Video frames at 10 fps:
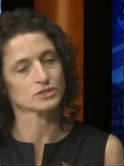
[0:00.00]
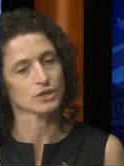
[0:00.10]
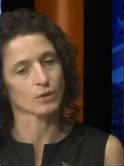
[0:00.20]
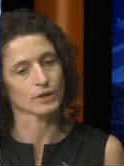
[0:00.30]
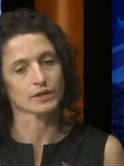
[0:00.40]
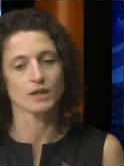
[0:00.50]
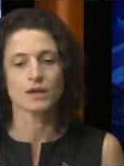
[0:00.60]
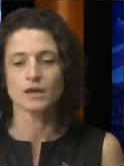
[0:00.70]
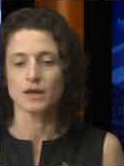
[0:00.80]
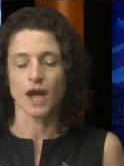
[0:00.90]
So it
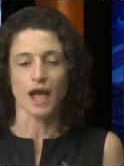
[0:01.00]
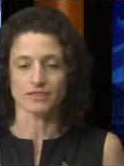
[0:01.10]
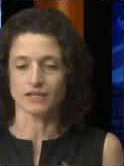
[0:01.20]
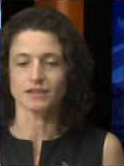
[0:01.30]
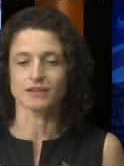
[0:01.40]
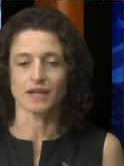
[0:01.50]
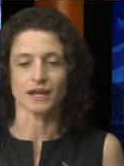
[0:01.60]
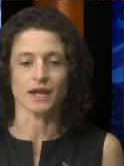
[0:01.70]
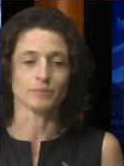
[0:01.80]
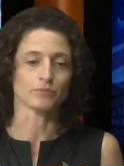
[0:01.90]
I think that
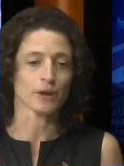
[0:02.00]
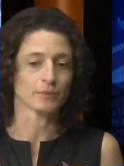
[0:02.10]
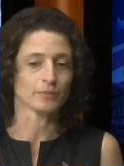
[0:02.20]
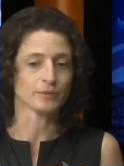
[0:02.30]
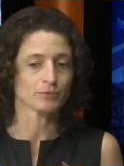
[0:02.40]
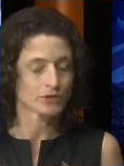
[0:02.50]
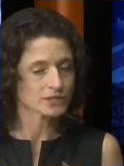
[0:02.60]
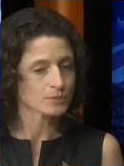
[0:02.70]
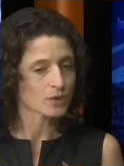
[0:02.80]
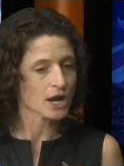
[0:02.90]
I'd probably be pretty
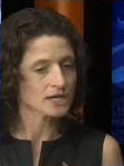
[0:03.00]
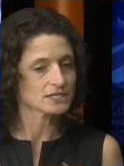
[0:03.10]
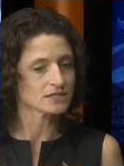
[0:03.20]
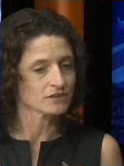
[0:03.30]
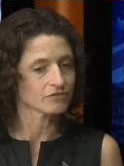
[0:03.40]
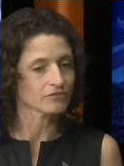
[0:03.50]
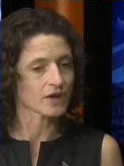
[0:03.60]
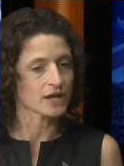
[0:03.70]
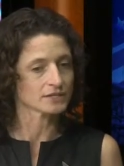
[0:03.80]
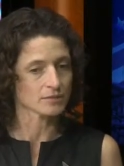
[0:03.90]
surprised if
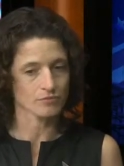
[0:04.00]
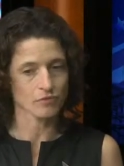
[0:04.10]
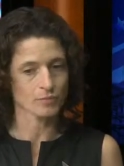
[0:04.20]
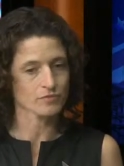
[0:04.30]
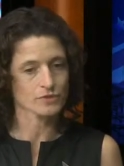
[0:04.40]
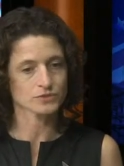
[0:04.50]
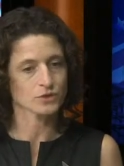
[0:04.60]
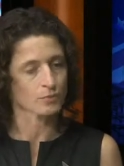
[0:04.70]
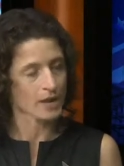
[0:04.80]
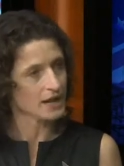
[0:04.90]
uh, some form of those
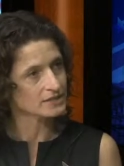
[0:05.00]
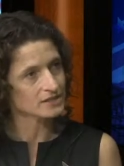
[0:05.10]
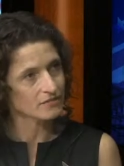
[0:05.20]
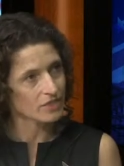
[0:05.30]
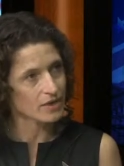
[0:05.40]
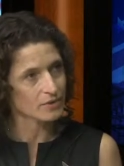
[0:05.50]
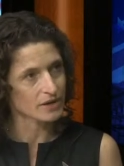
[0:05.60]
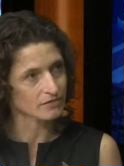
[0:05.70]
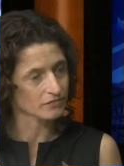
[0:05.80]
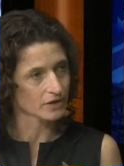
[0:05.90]
don't pass, given that we
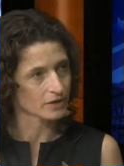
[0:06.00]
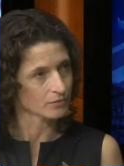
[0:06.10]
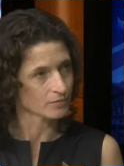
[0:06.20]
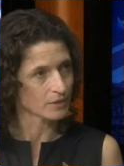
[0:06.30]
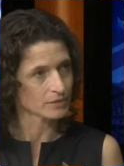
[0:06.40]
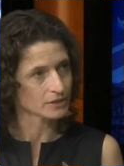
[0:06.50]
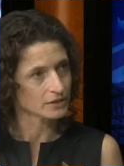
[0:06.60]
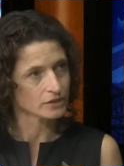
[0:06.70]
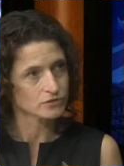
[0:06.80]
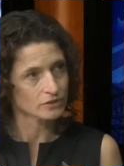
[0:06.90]
have uh, Republican
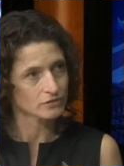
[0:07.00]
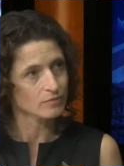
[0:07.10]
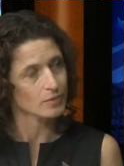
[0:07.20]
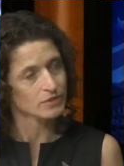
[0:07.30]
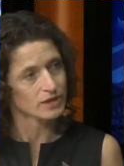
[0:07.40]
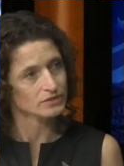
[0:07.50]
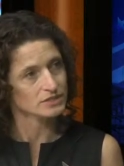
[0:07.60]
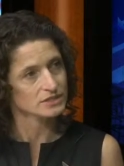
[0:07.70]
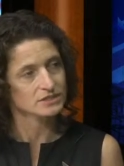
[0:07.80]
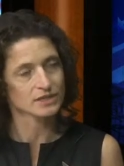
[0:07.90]
control of both
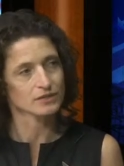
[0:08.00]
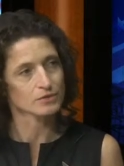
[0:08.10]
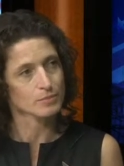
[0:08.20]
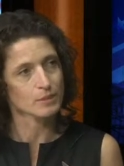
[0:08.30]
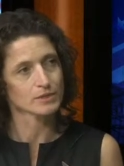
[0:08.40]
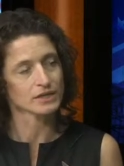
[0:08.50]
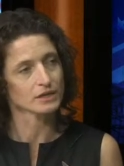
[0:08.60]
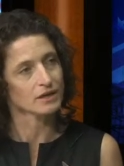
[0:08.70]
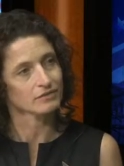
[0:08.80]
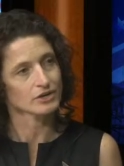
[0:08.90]
houses and a
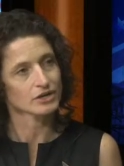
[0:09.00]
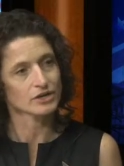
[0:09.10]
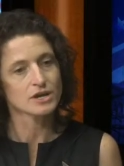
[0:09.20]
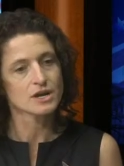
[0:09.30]
Republican governor.